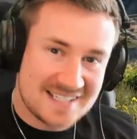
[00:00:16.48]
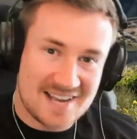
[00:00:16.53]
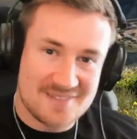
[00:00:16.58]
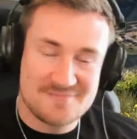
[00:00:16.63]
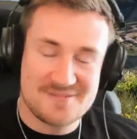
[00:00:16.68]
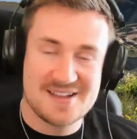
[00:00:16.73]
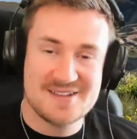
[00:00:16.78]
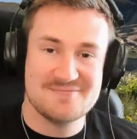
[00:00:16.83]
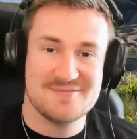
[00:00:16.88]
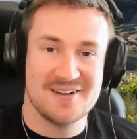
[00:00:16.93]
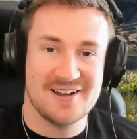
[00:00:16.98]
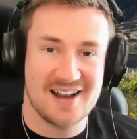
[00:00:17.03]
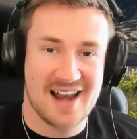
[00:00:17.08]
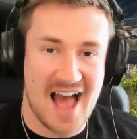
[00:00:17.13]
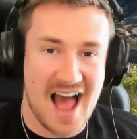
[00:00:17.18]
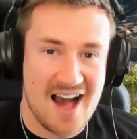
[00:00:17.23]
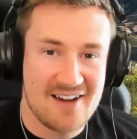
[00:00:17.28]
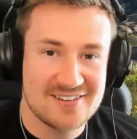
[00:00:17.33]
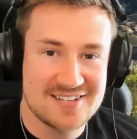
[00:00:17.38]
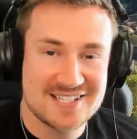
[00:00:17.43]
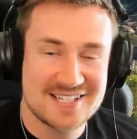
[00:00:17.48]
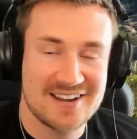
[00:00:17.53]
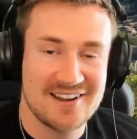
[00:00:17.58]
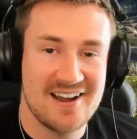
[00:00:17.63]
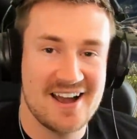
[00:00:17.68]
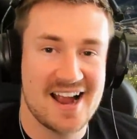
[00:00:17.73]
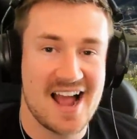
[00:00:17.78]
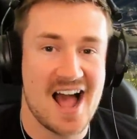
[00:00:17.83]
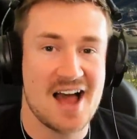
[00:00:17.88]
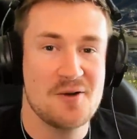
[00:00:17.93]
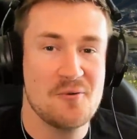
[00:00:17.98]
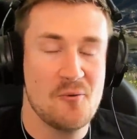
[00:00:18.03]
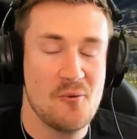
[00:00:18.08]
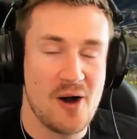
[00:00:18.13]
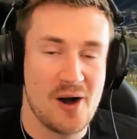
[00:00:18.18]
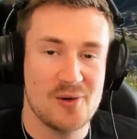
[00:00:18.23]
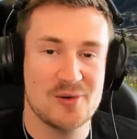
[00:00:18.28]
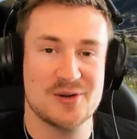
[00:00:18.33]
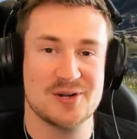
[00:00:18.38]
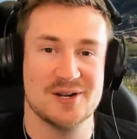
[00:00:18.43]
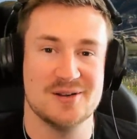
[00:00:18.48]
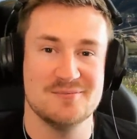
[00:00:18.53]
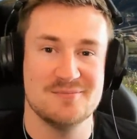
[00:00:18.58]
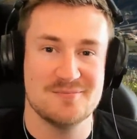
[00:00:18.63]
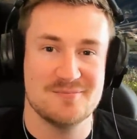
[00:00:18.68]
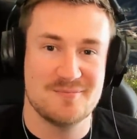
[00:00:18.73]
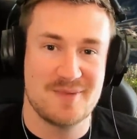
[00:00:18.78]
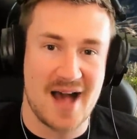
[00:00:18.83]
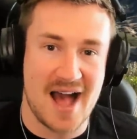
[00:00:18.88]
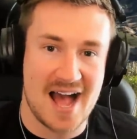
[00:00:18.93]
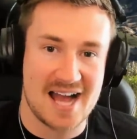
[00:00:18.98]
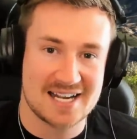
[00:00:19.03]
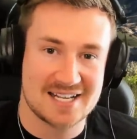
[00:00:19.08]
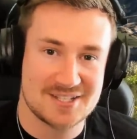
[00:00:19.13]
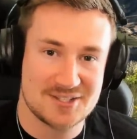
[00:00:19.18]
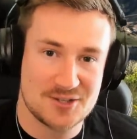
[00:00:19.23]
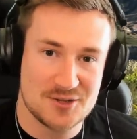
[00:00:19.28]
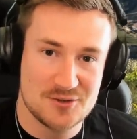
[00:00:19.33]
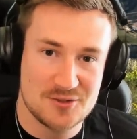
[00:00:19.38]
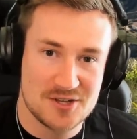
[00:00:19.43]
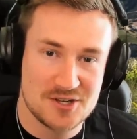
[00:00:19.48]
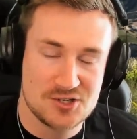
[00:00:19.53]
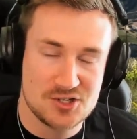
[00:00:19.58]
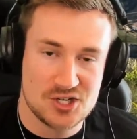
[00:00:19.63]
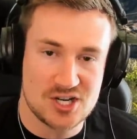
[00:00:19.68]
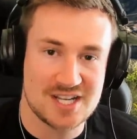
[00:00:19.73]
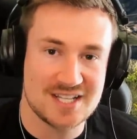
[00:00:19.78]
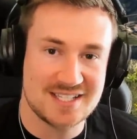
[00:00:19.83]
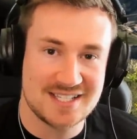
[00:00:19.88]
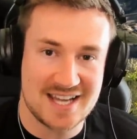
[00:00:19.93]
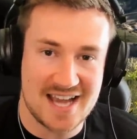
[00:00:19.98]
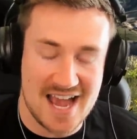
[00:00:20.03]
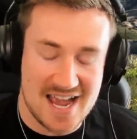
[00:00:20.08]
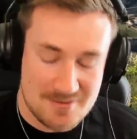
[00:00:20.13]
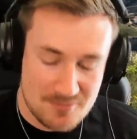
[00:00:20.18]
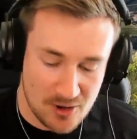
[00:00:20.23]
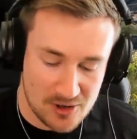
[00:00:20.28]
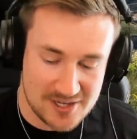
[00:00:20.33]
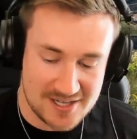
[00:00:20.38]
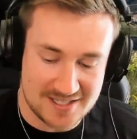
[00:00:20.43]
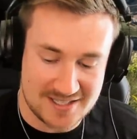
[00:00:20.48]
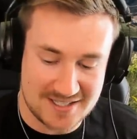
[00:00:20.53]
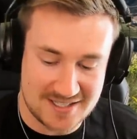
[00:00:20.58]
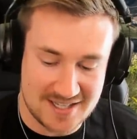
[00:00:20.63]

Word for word: is up, people? How is it going? And welcome back to the GTA modded